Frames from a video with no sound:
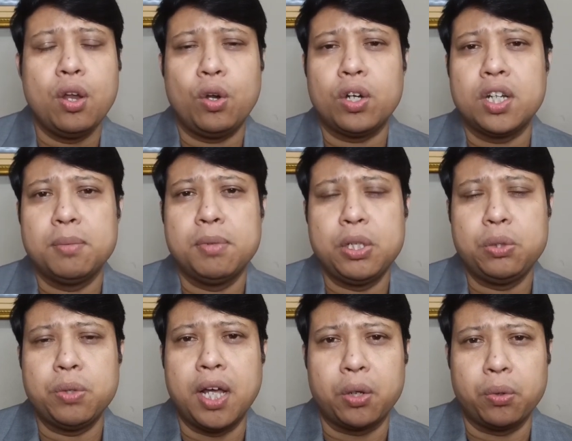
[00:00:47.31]
not able
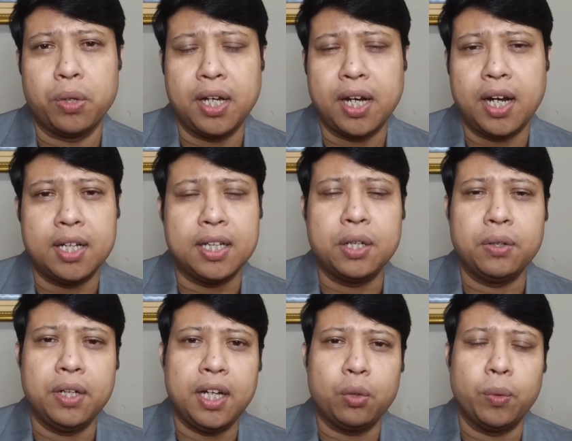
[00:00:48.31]
to
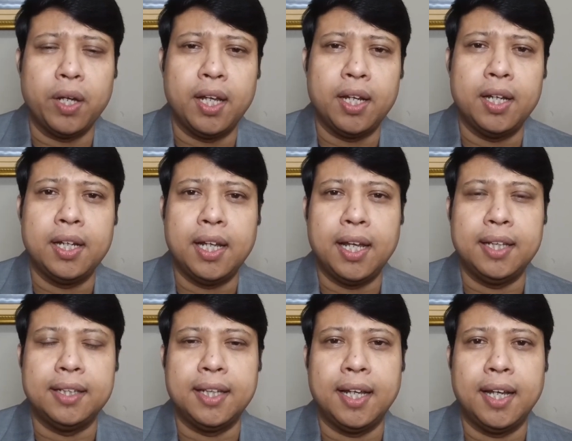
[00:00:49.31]
articulate well,
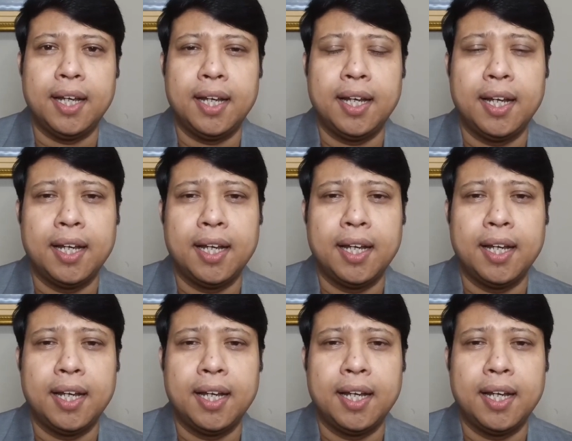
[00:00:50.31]
and then